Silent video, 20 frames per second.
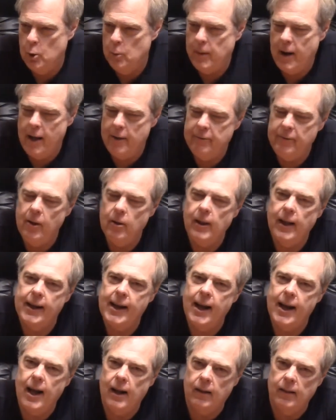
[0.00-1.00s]
but I felt like I
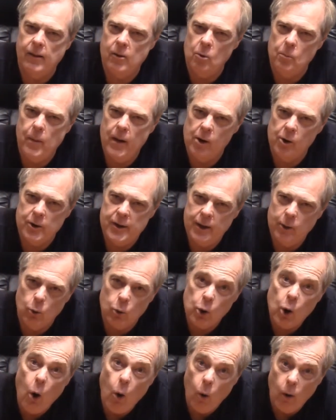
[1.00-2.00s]
got a little better deal
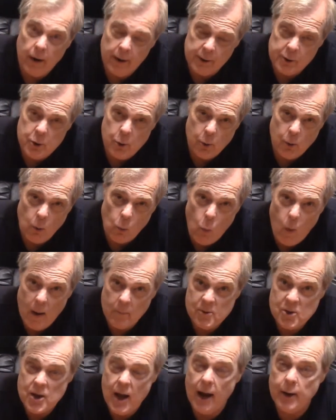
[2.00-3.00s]
going to their
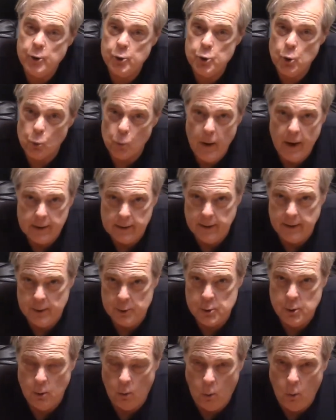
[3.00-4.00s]
website directly
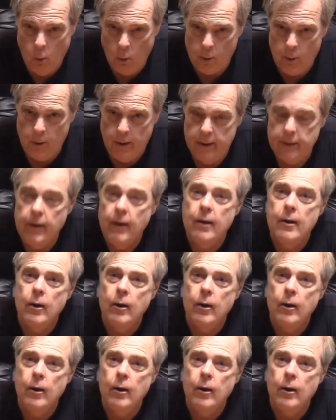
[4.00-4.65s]
to order it